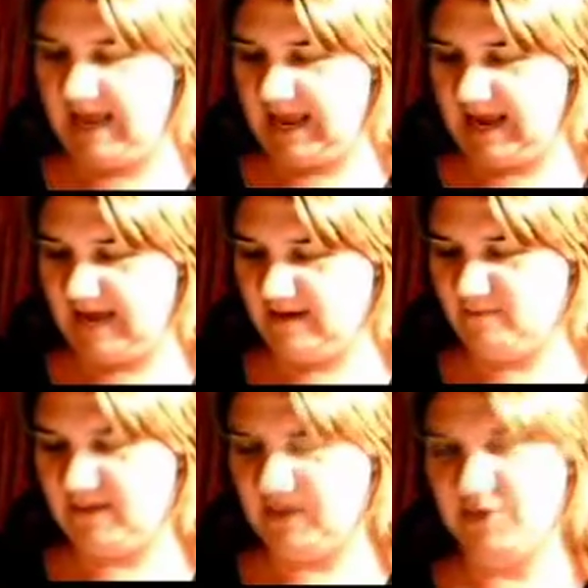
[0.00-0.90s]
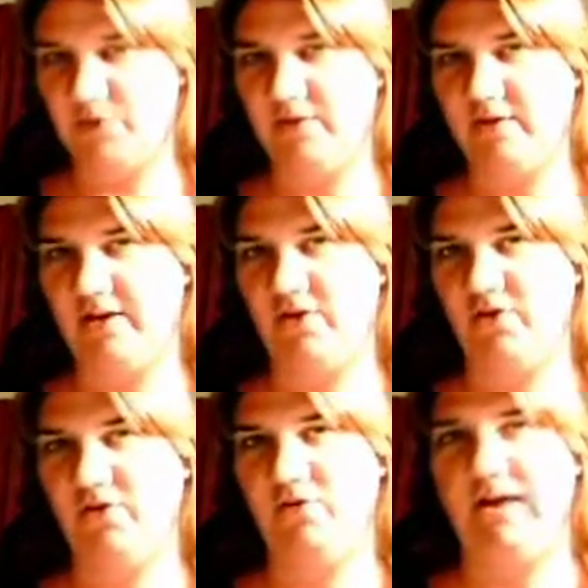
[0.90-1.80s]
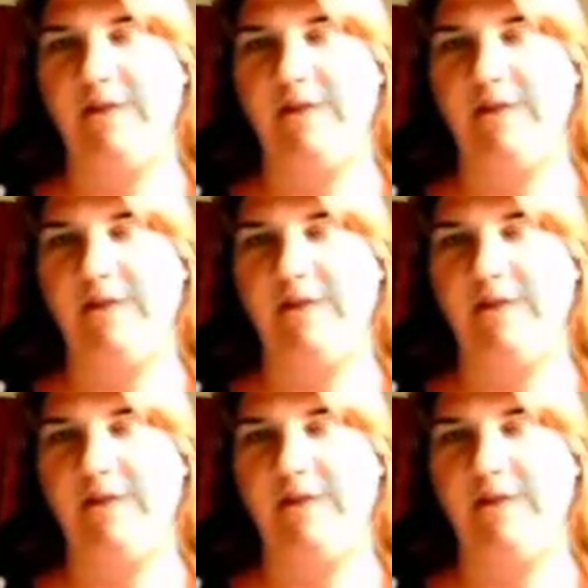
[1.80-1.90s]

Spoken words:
and make sure that you